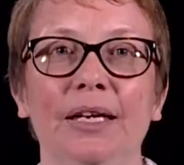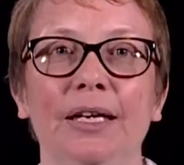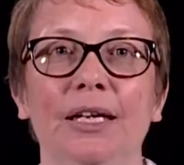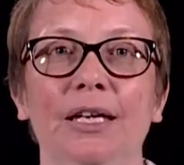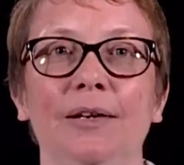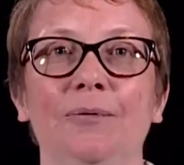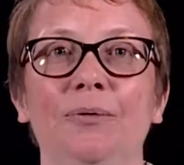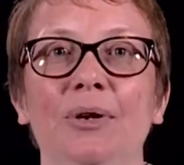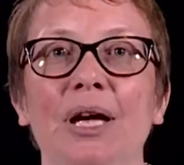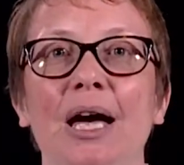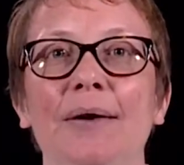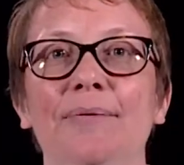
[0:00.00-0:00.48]

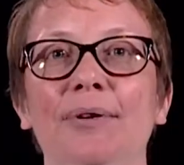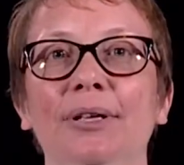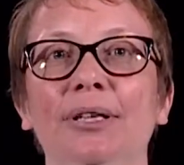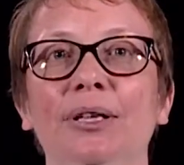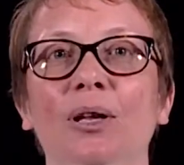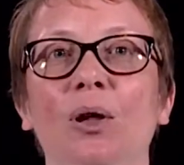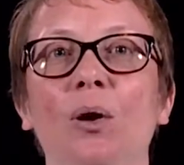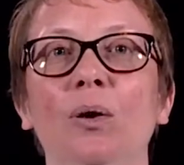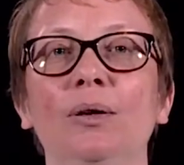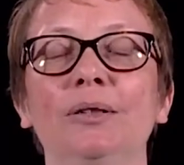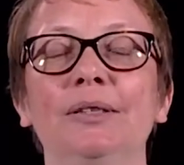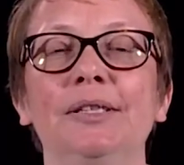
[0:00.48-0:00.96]
If we have a
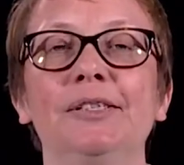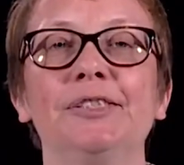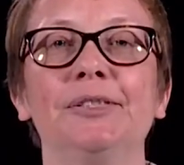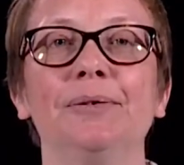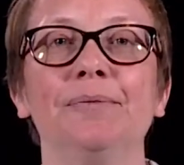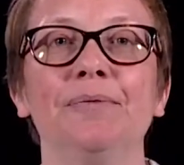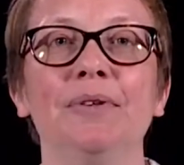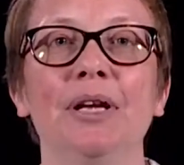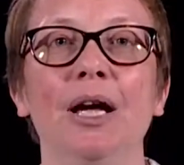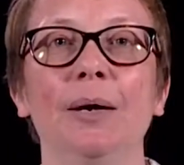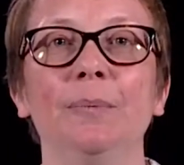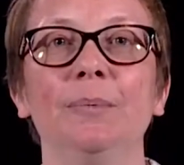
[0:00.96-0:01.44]
long list
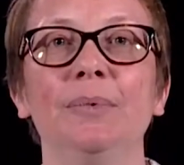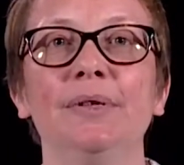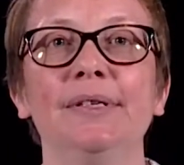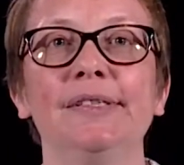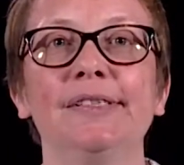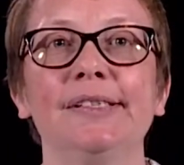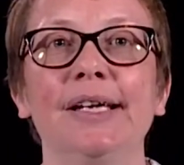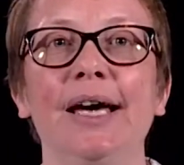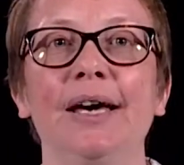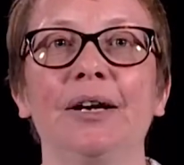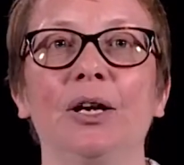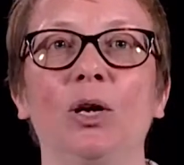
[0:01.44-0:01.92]
of
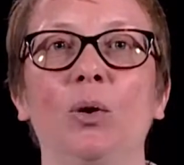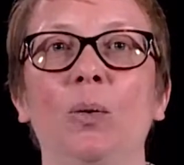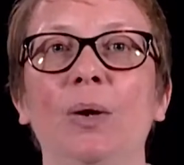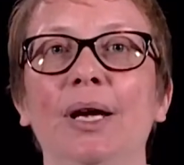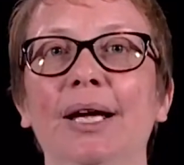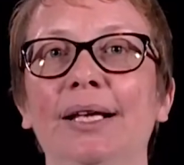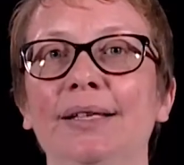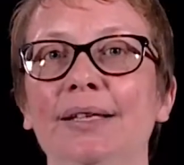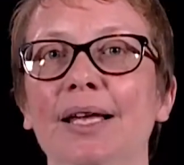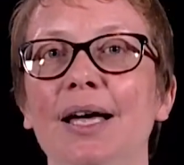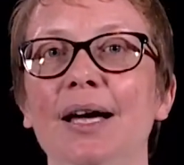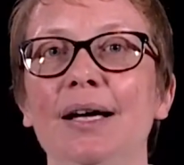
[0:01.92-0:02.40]
numbers, at a
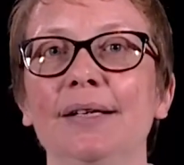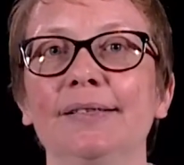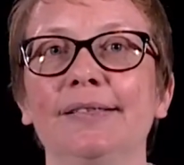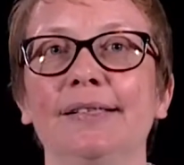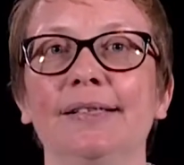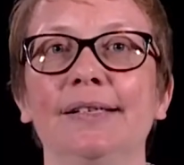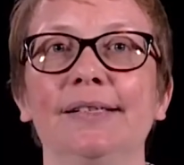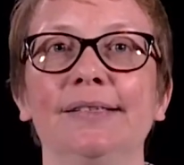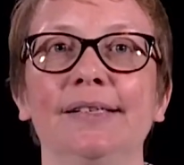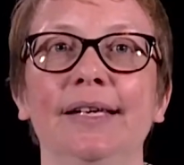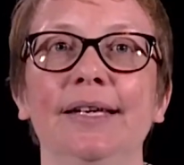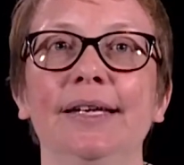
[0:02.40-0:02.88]
quick glance
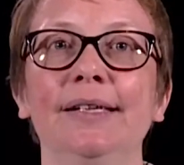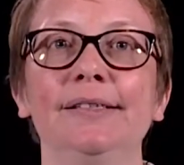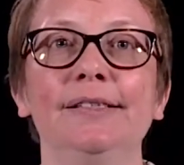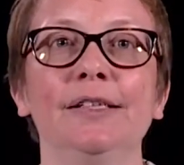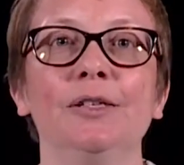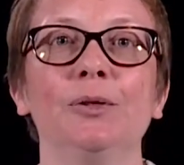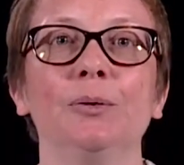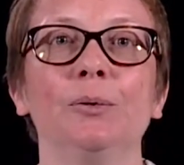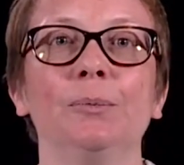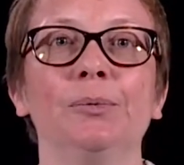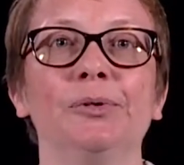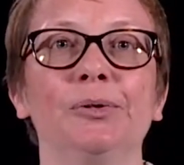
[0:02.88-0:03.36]
it is
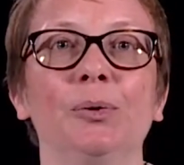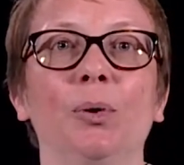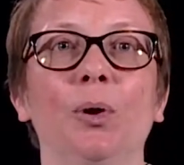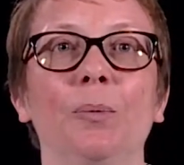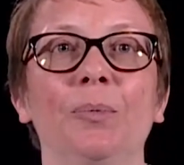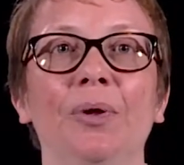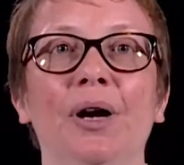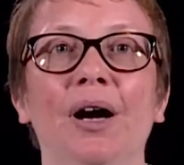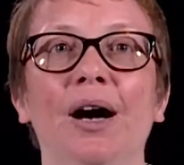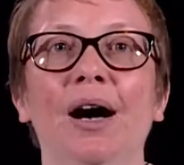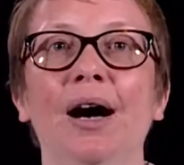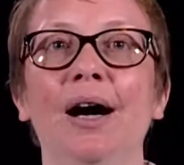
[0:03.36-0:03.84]
easy to
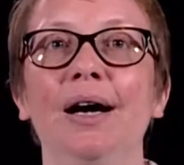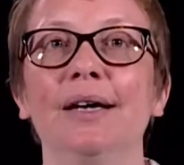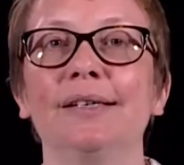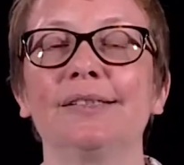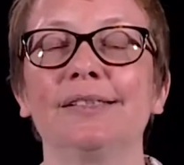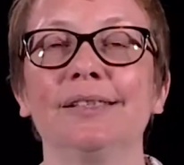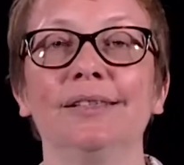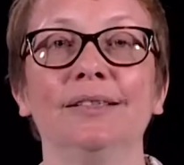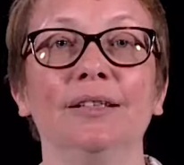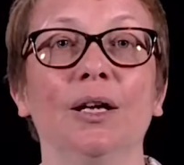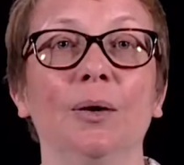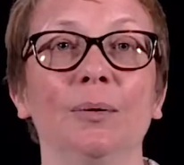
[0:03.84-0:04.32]
absorb the
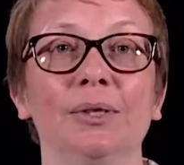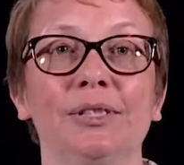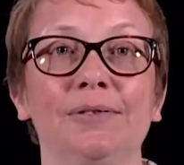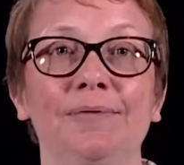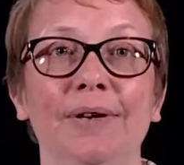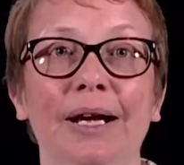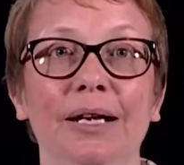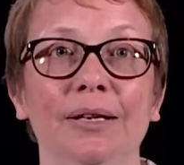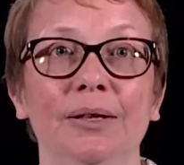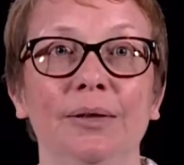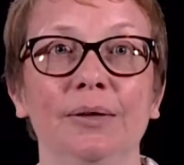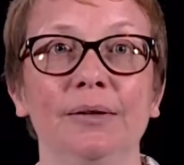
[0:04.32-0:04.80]
highest and lowest
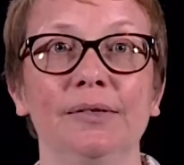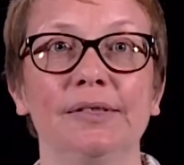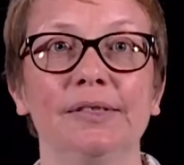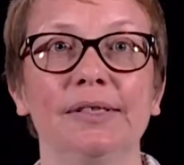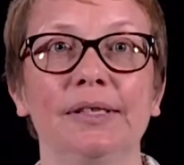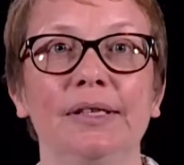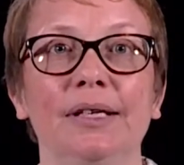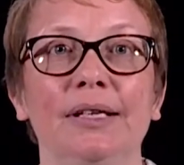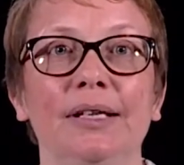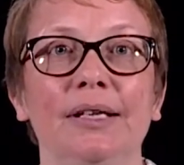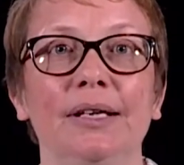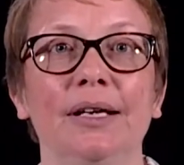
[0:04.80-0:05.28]
values.
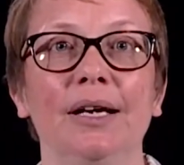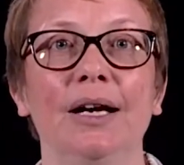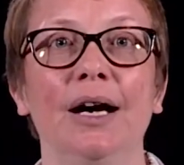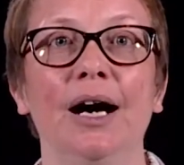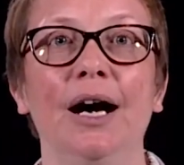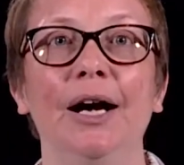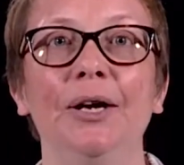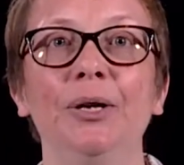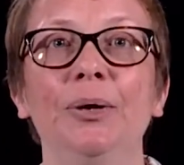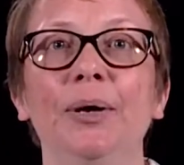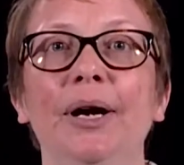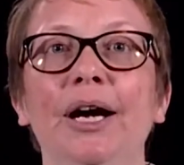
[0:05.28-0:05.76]

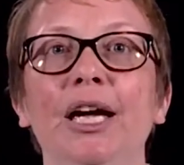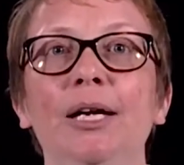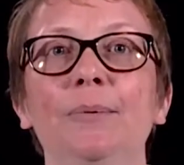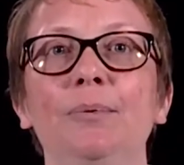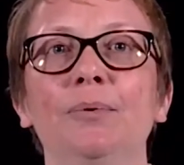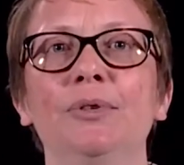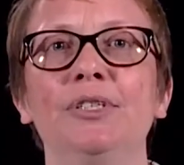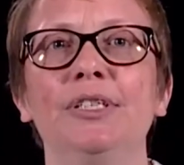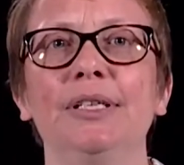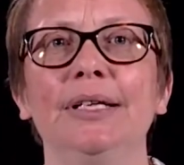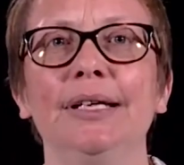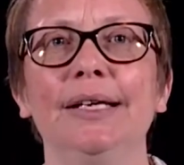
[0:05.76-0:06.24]
Are you
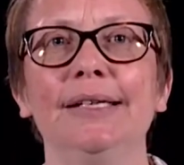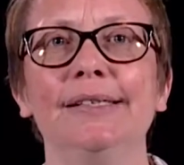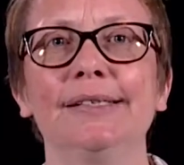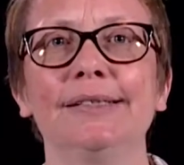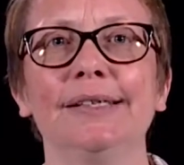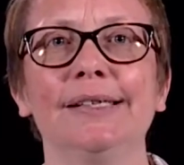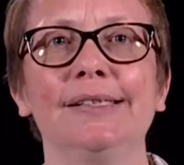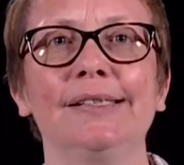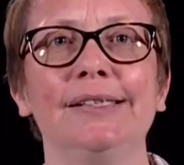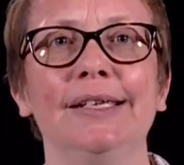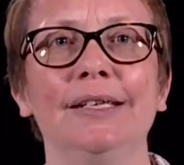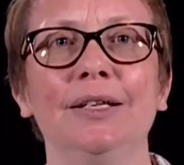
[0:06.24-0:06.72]
able to
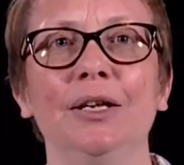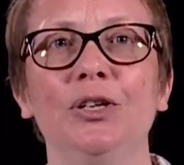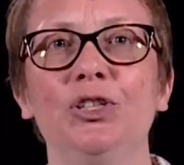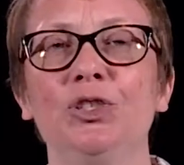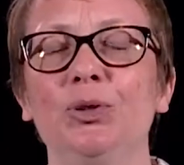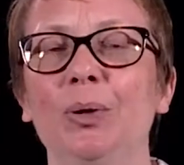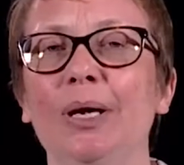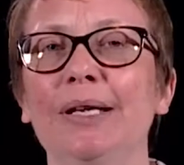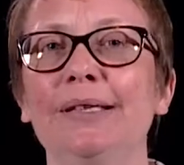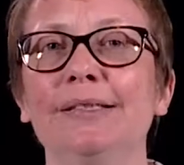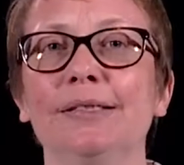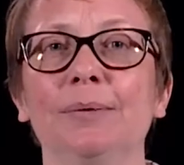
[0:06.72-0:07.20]
easily see any
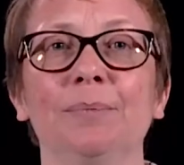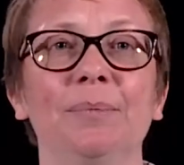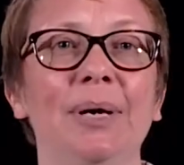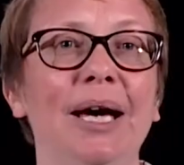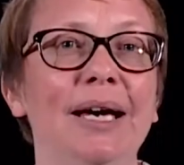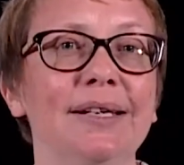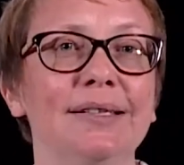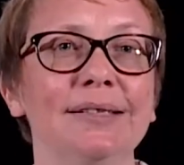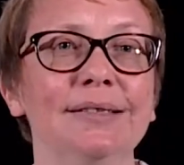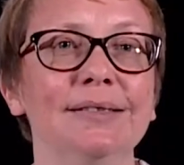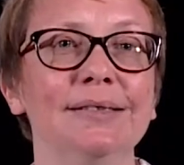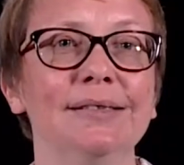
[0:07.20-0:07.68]
trends and
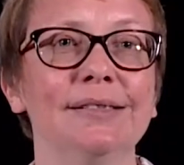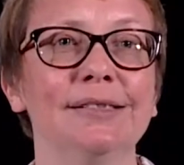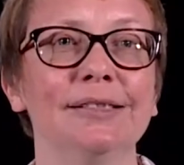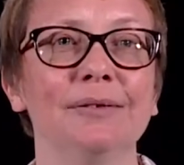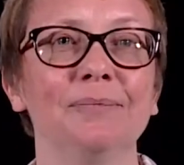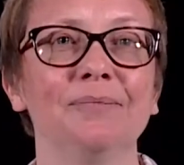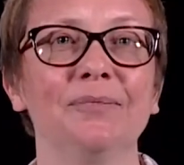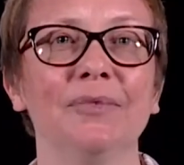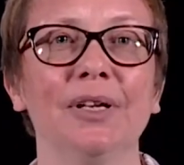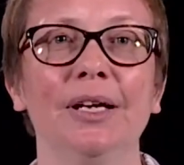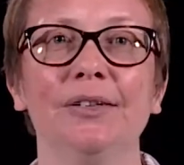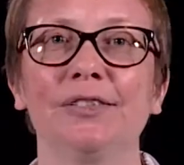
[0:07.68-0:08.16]
patterns?
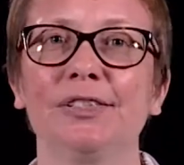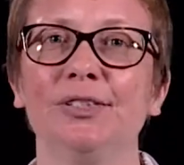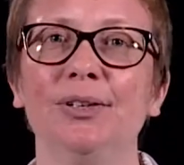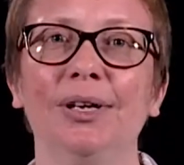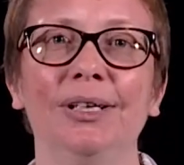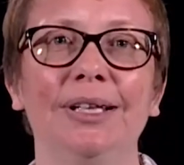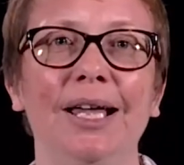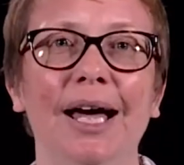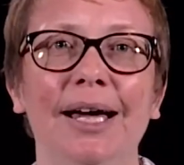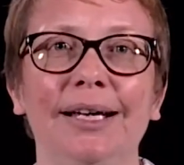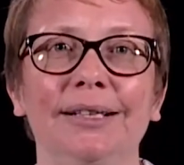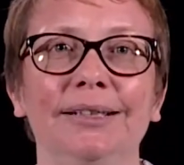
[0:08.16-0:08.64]
It's
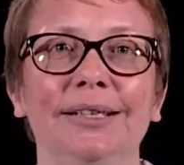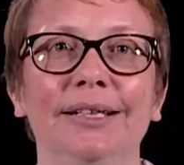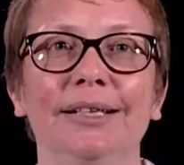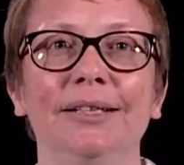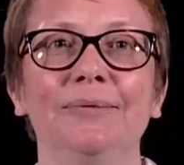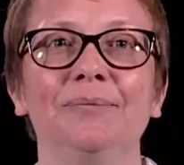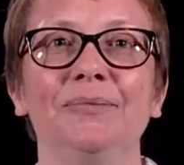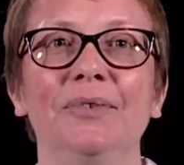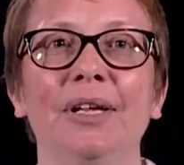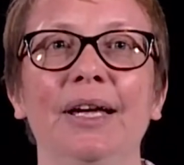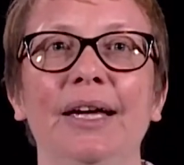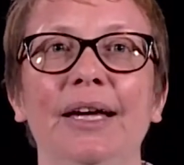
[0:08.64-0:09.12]
not
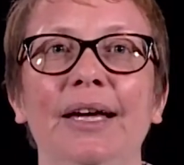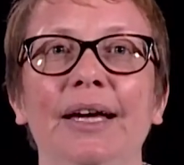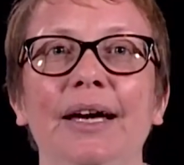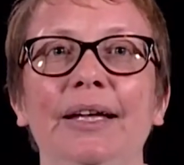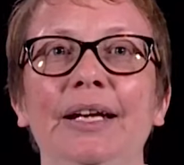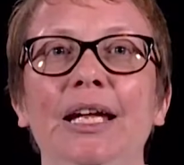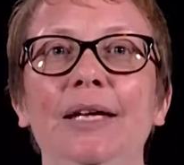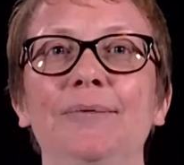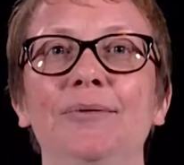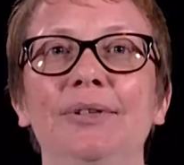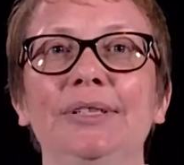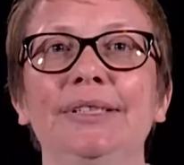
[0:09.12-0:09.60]
likely,
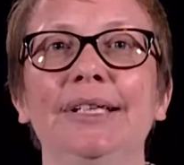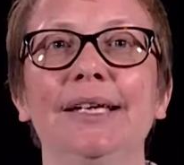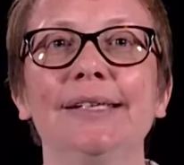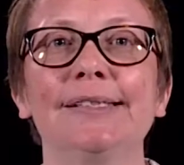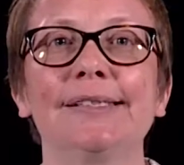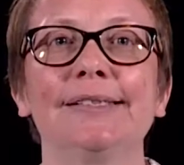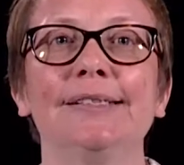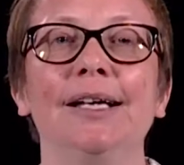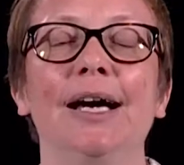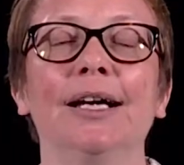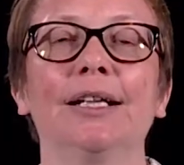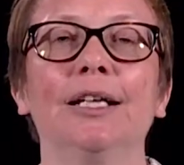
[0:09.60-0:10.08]
and even
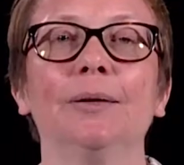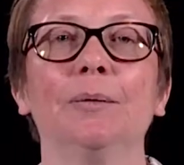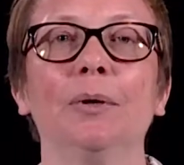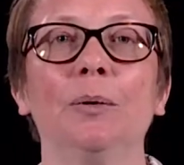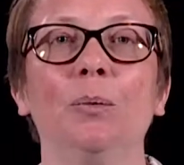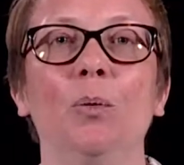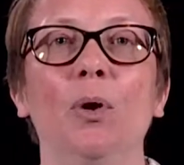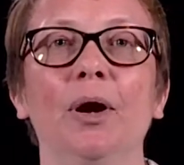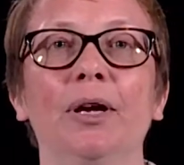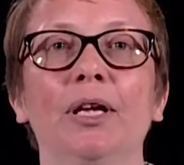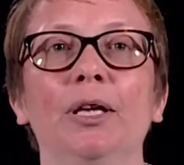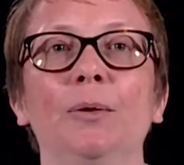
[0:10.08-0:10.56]
less likely
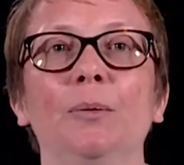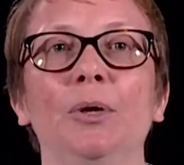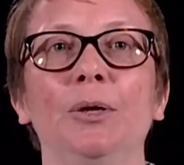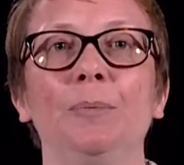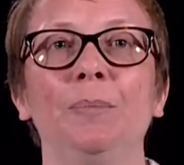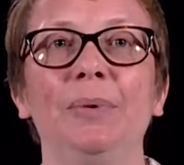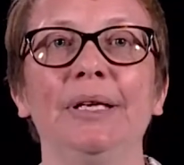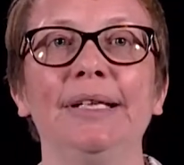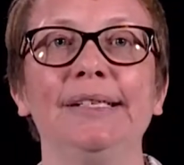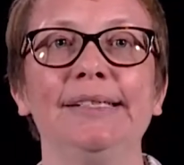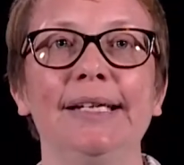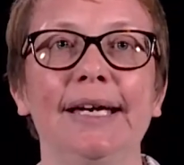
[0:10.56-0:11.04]
when working
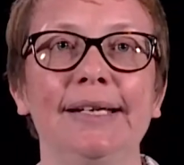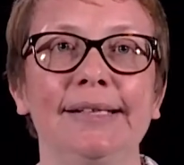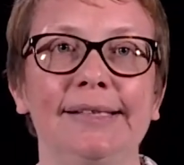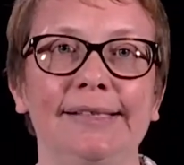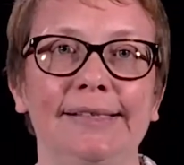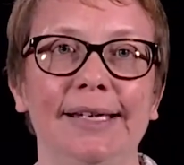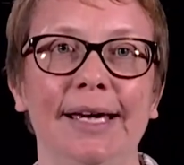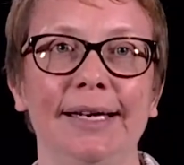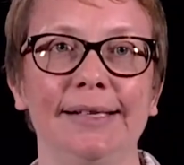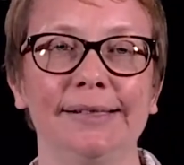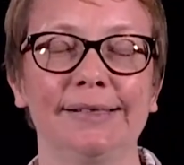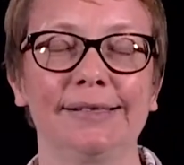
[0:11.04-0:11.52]
with big data
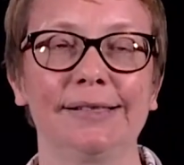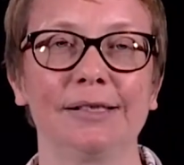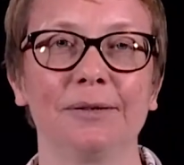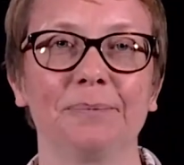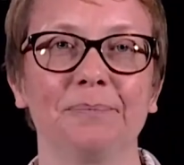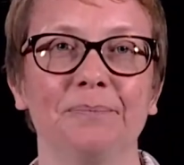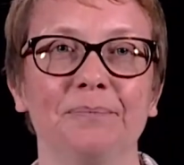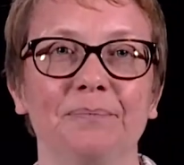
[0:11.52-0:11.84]
sets.